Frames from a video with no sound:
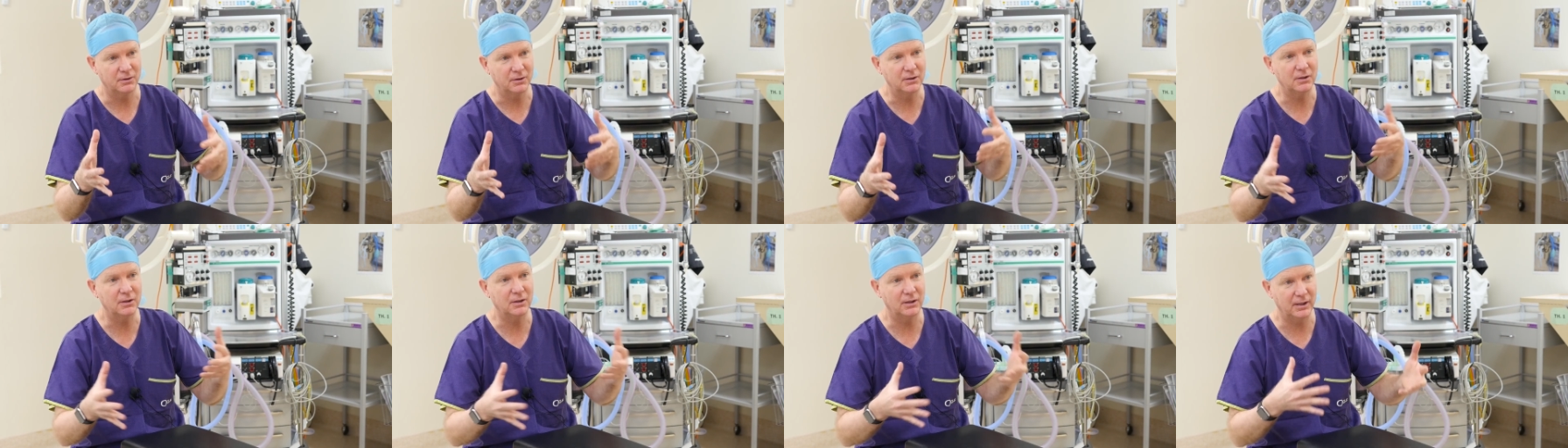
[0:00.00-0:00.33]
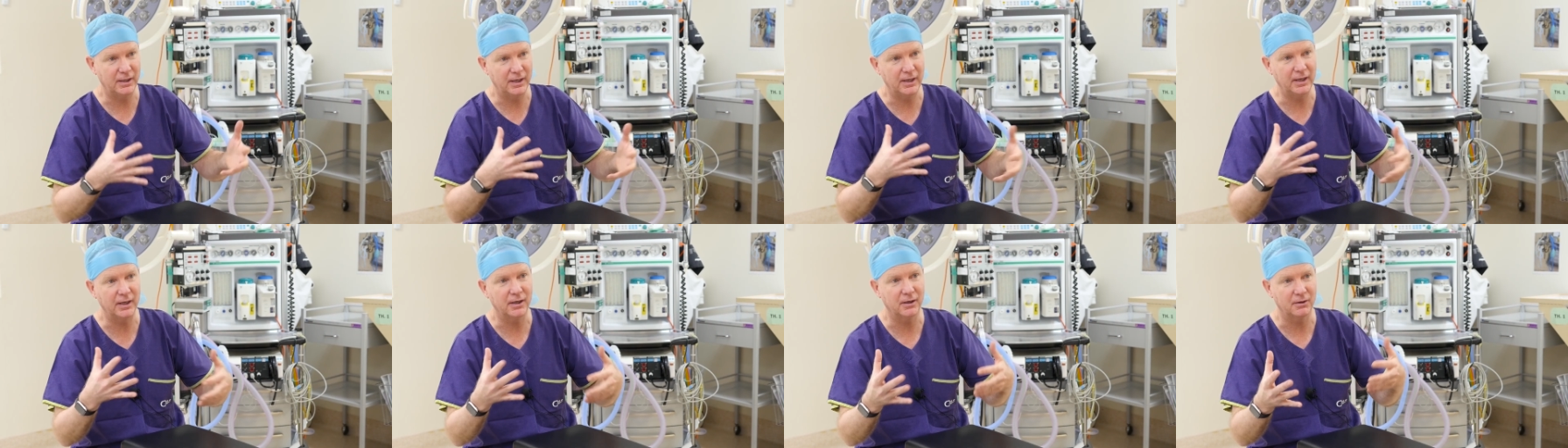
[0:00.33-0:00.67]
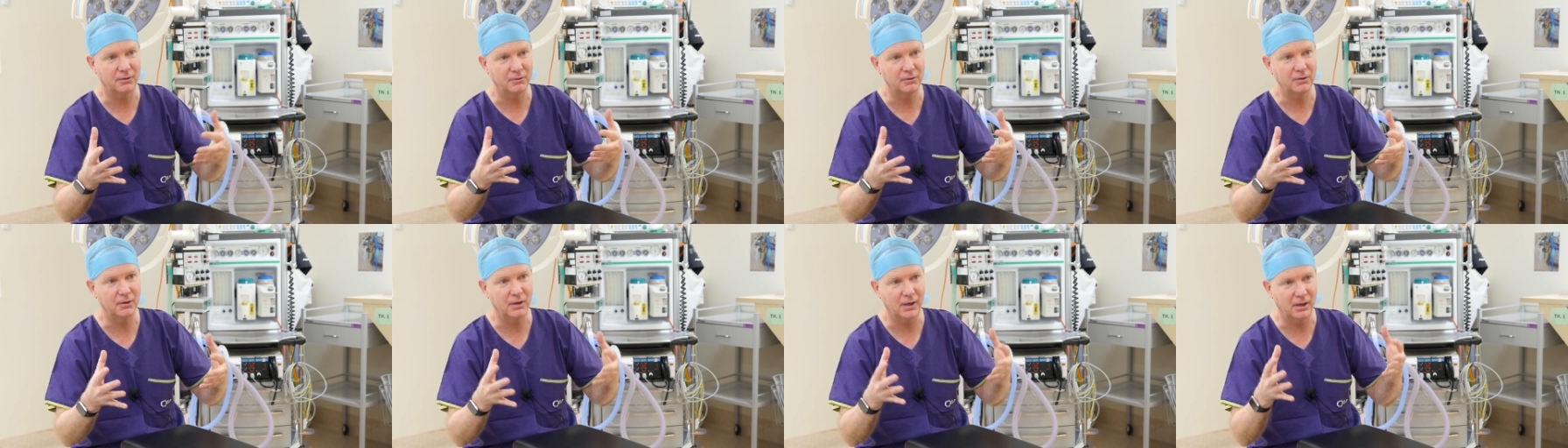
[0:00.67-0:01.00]
clear,
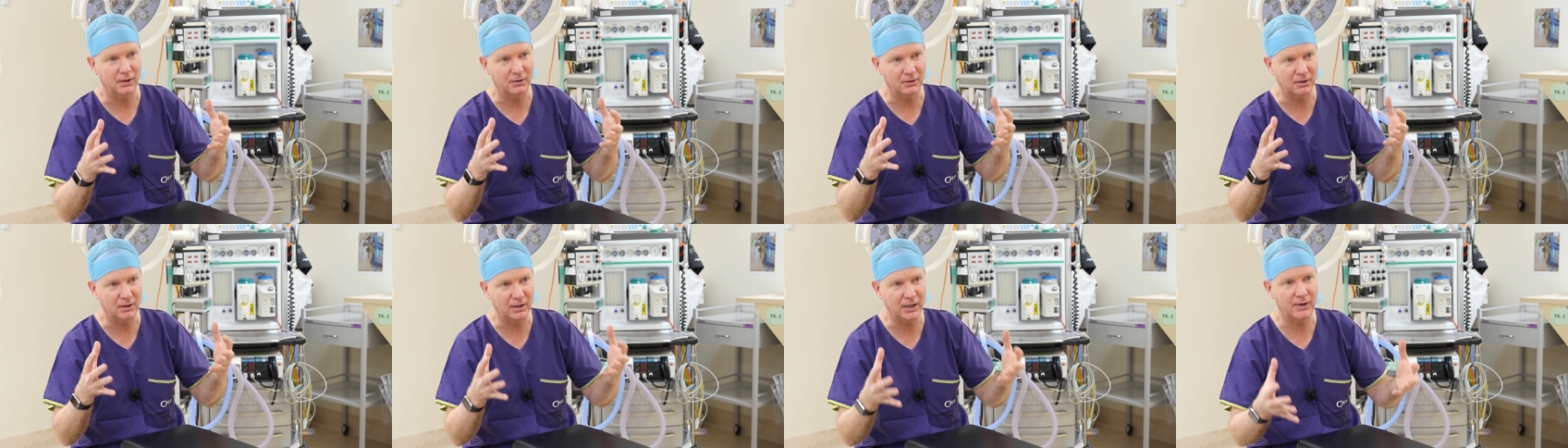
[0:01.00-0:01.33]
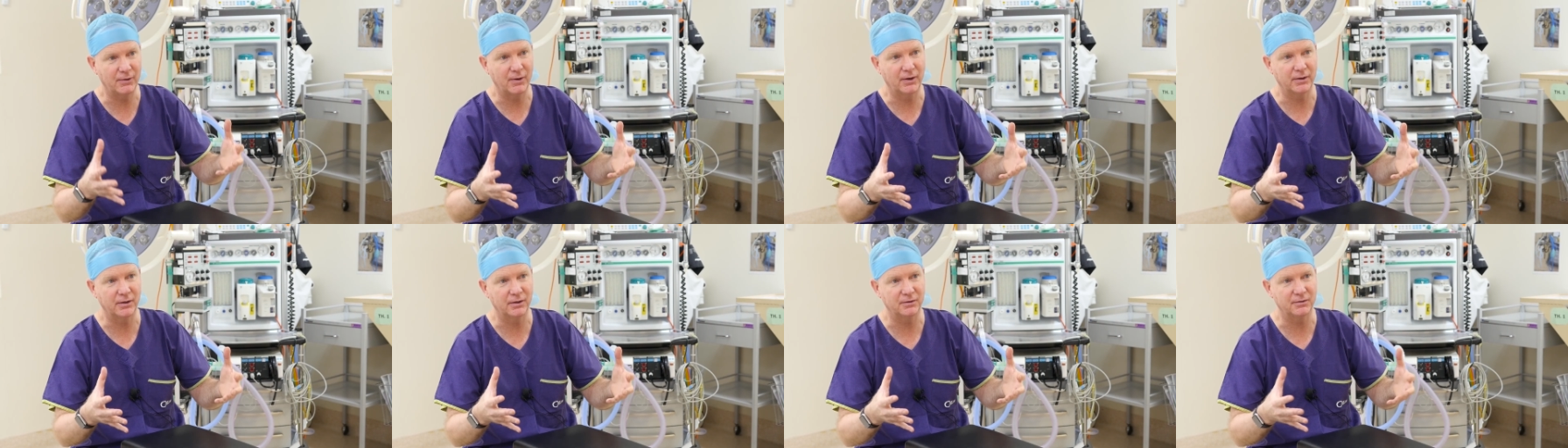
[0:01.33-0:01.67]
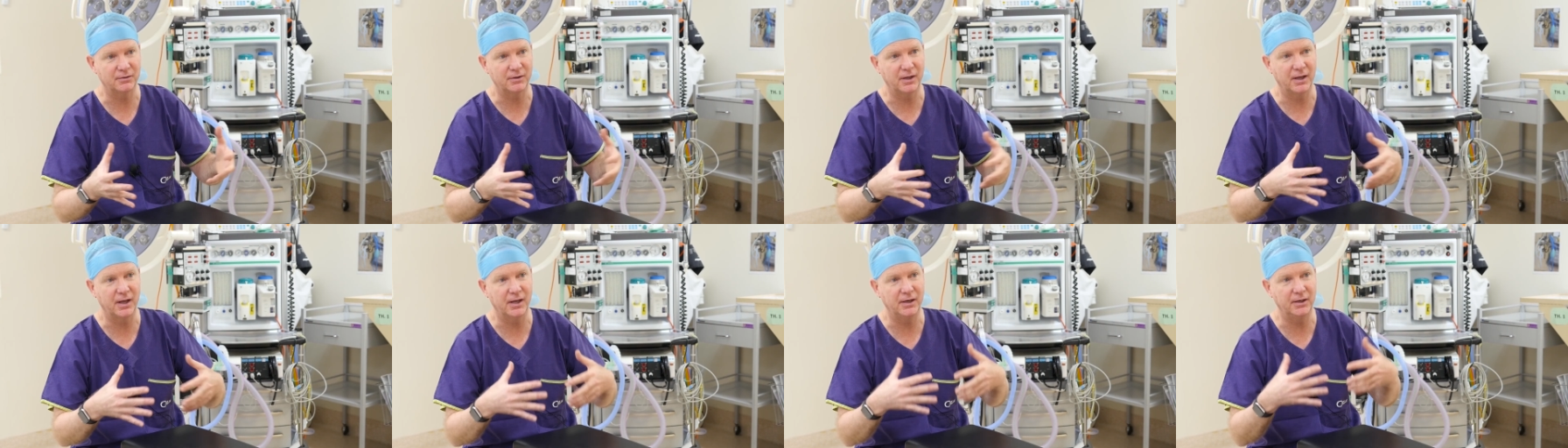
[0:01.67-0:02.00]
a clear
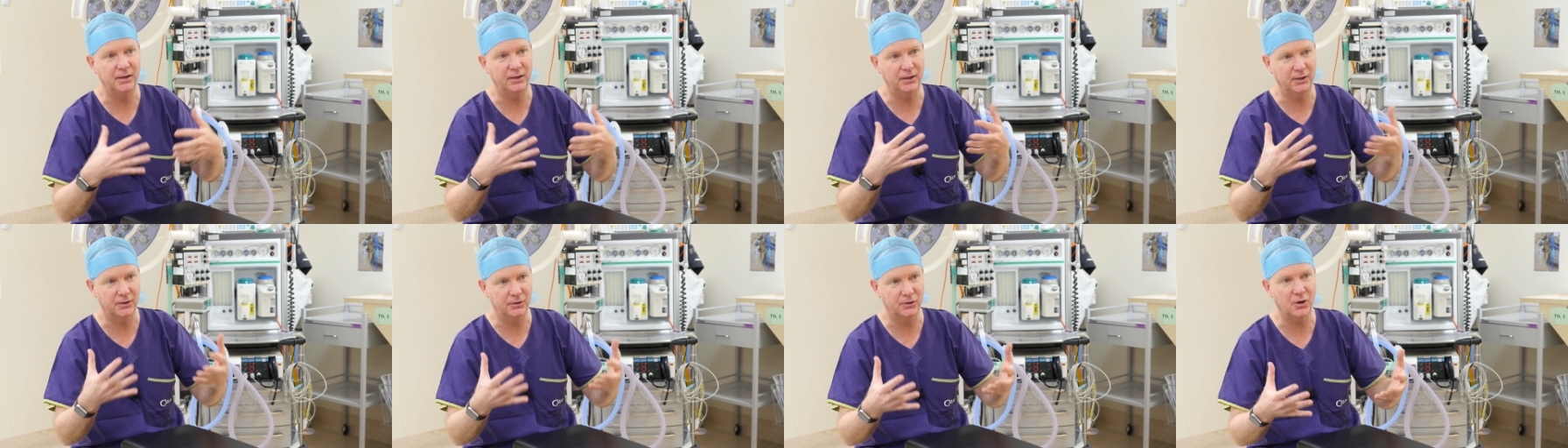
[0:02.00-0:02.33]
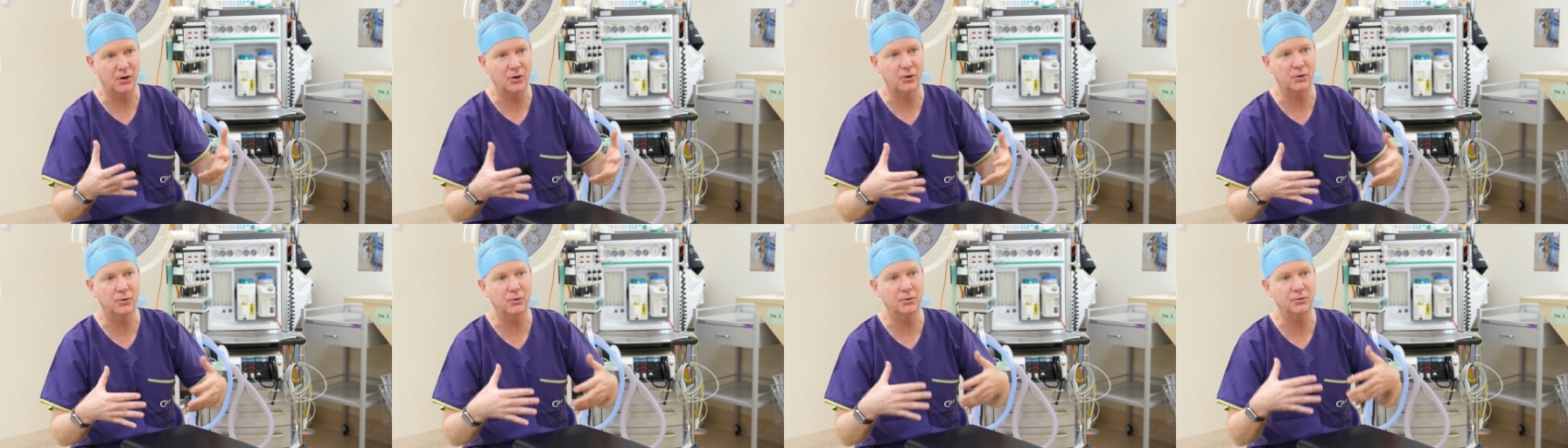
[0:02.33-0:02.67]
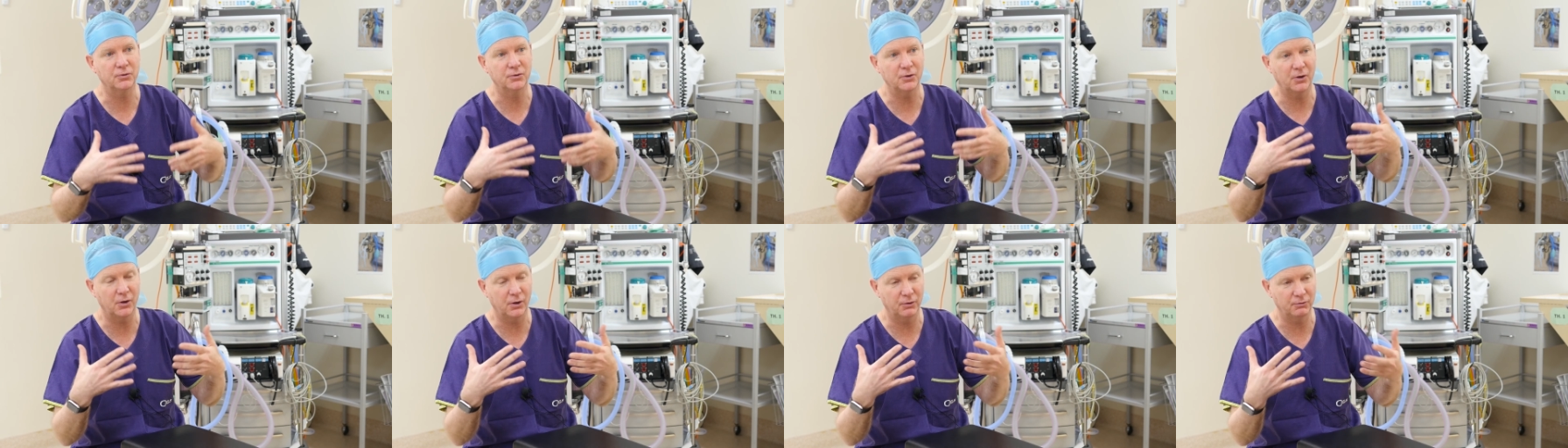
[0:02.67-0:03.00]
understanding and
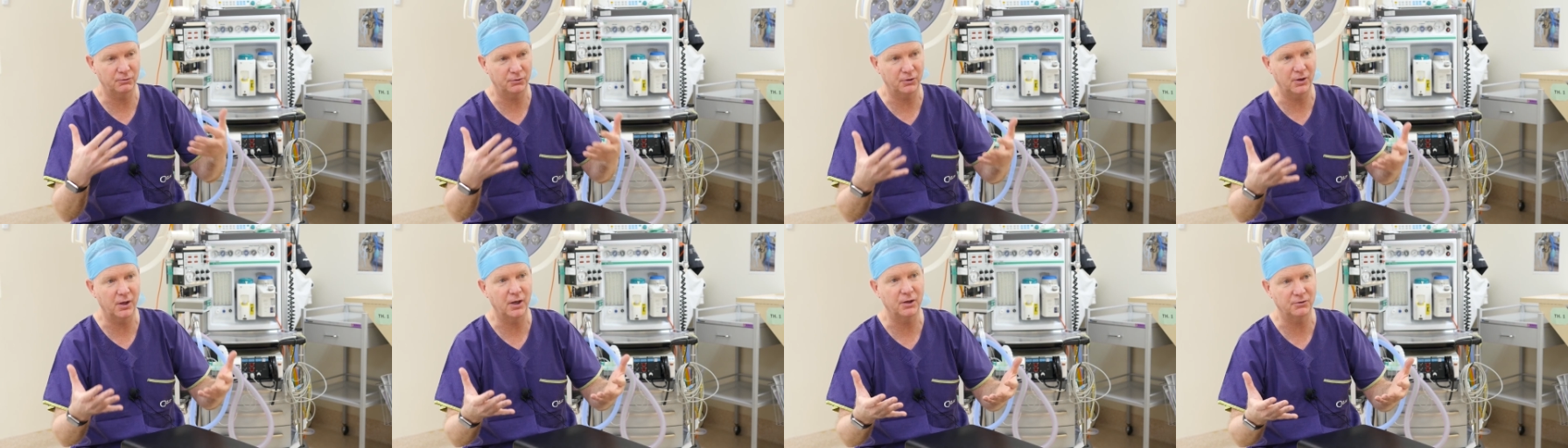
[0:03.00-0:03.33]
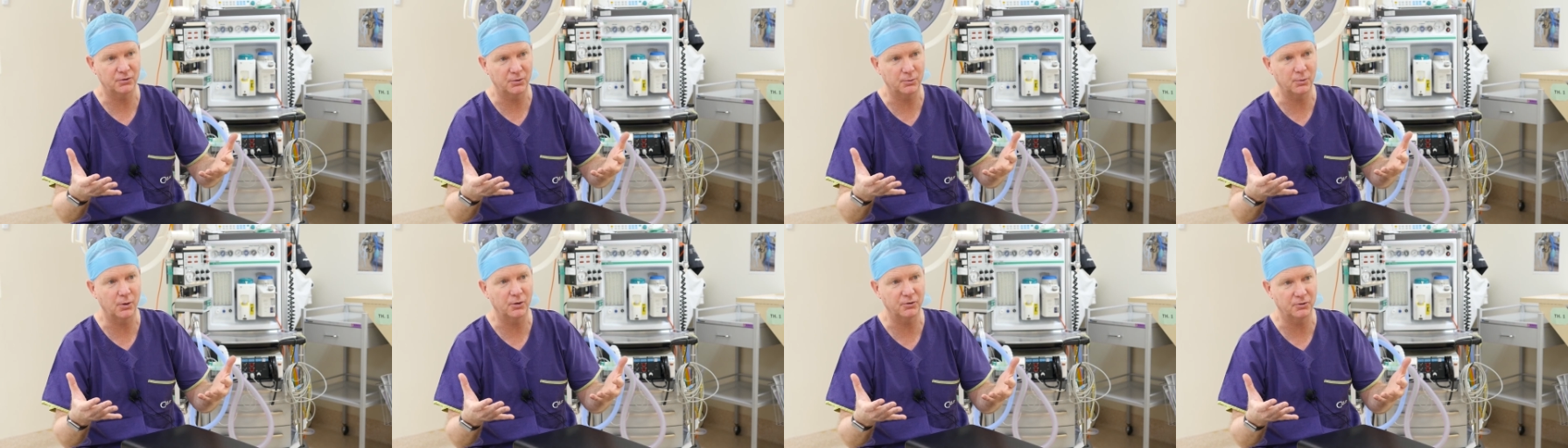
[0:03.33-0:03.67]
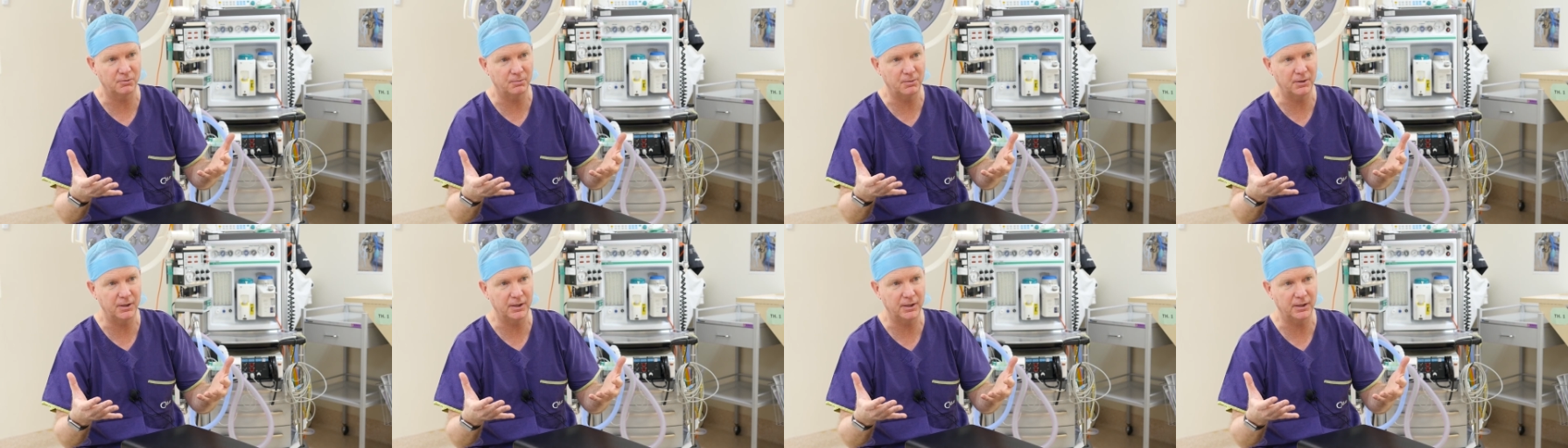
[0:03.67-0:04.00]
goals of, as to what's
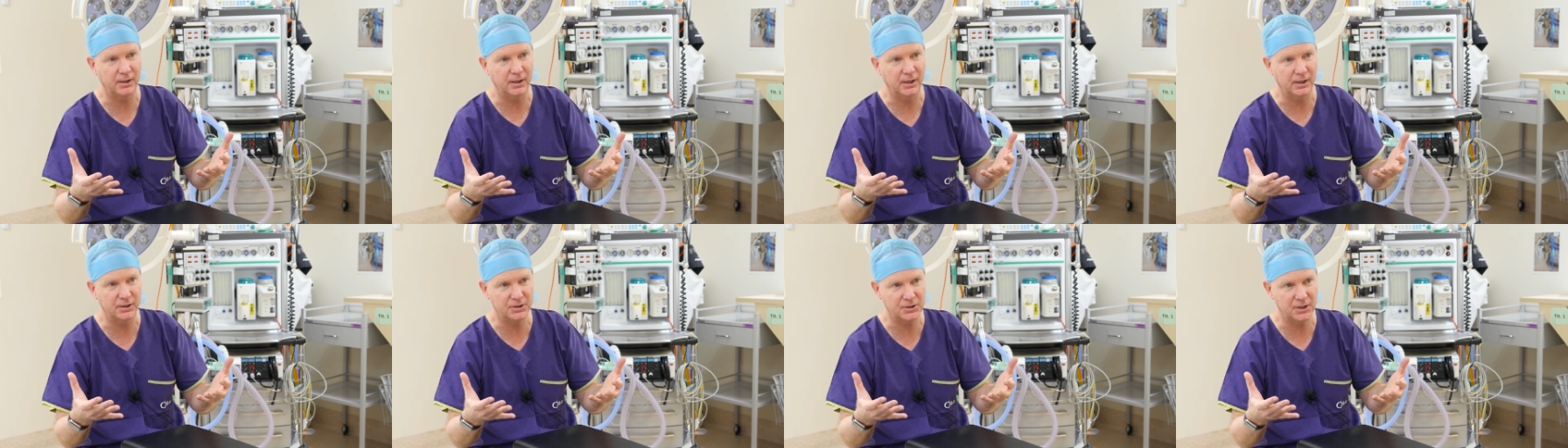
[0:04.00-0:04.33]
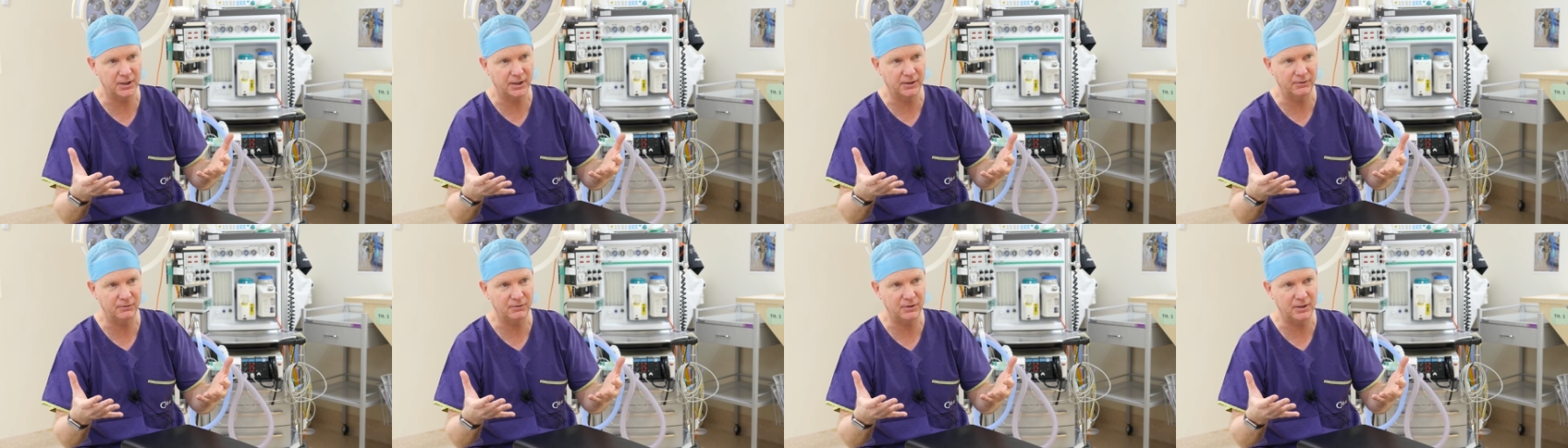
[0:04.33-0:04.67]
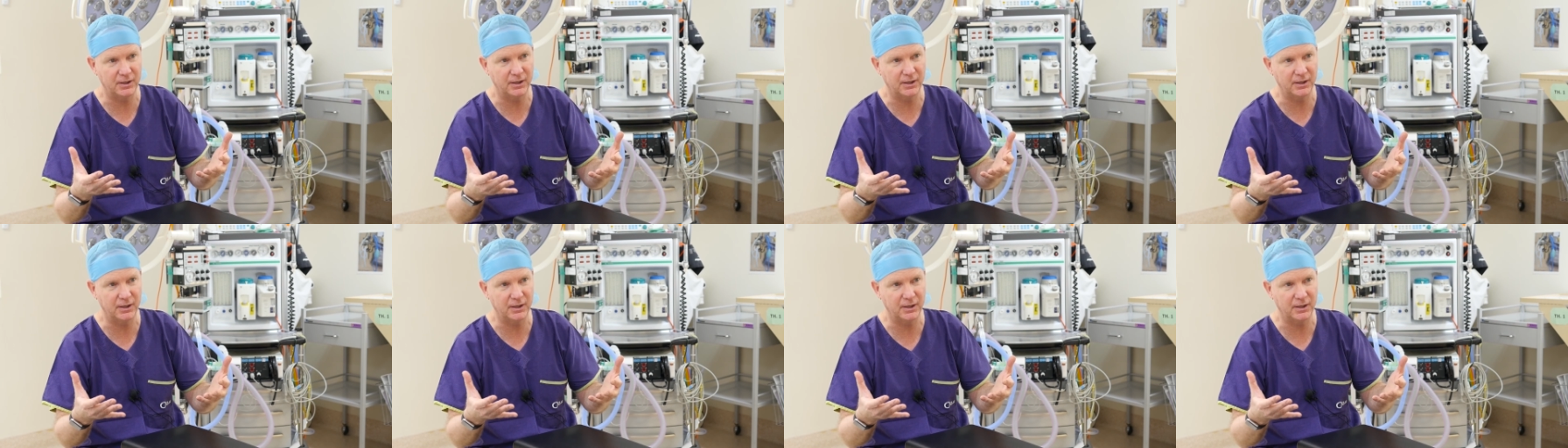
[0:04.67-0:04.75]
being achieved